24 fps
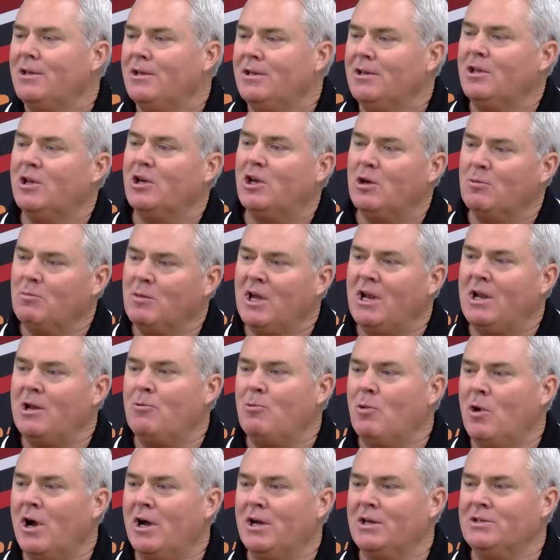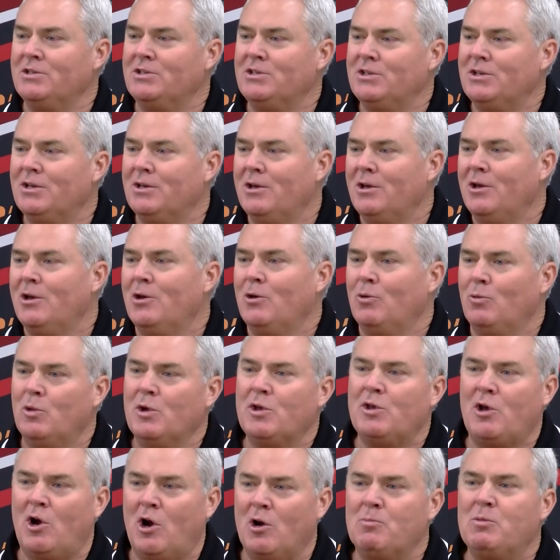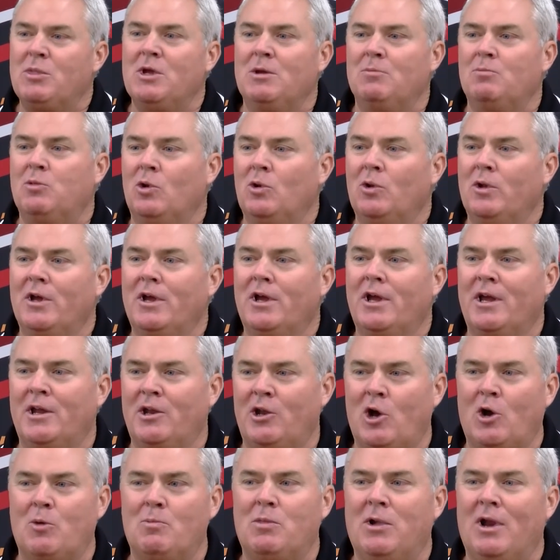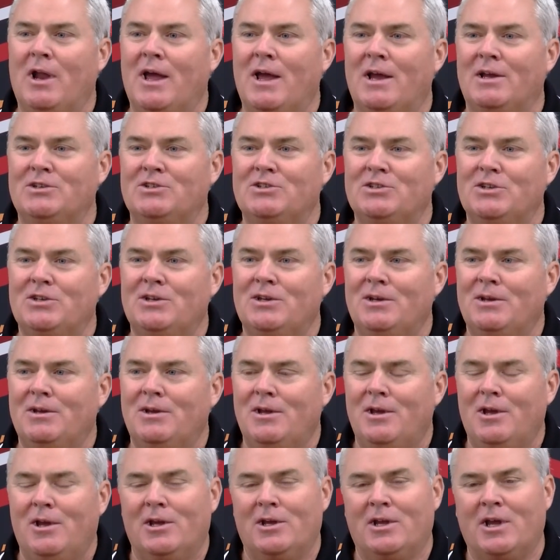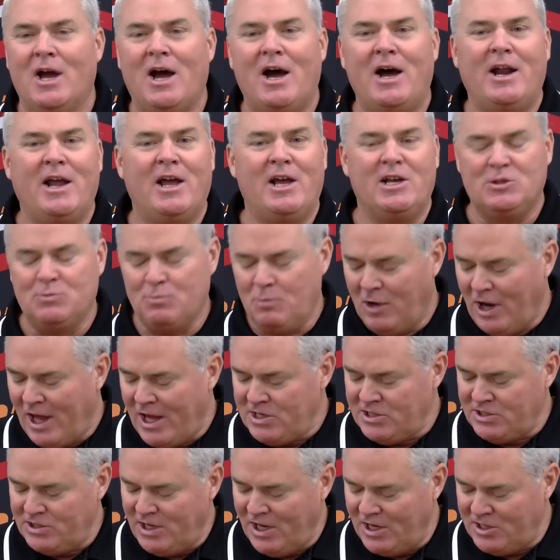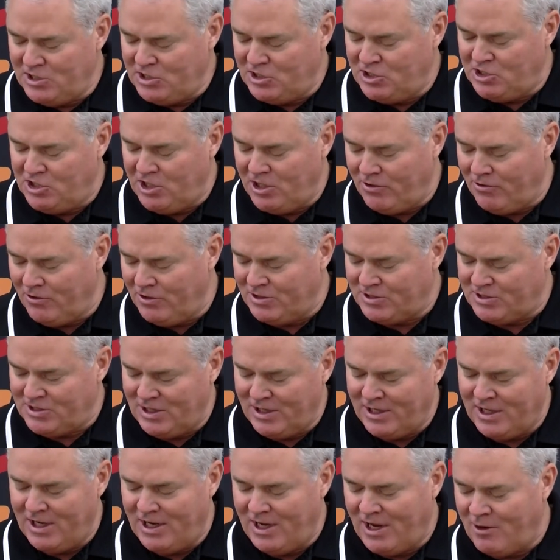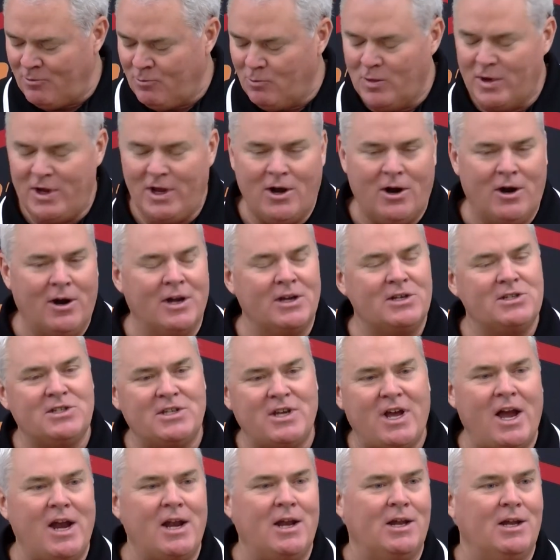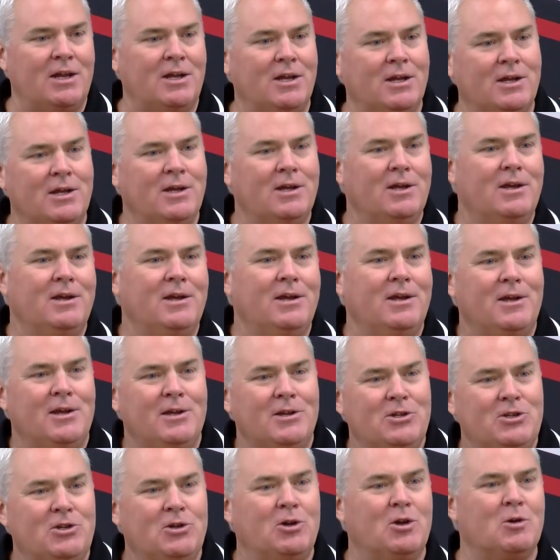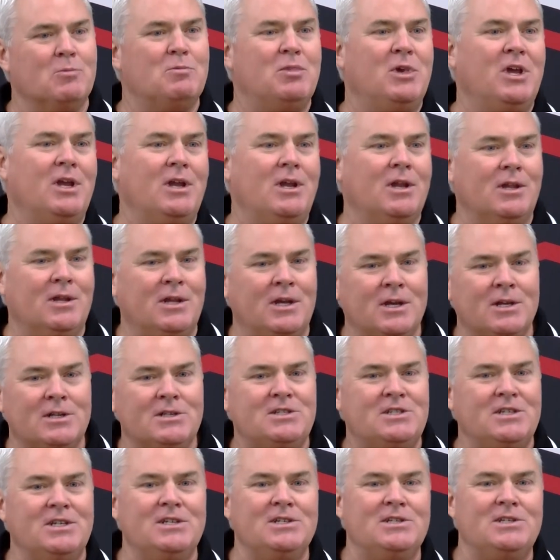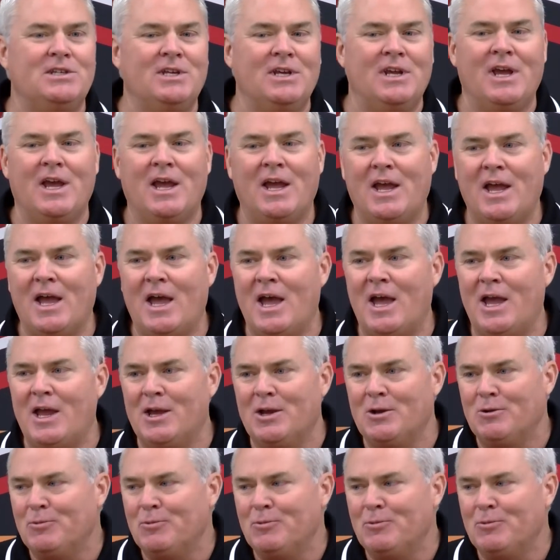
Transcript: the committee was with our people and our place. God has blessed us generously, and we are excited to compete in the NCCAA.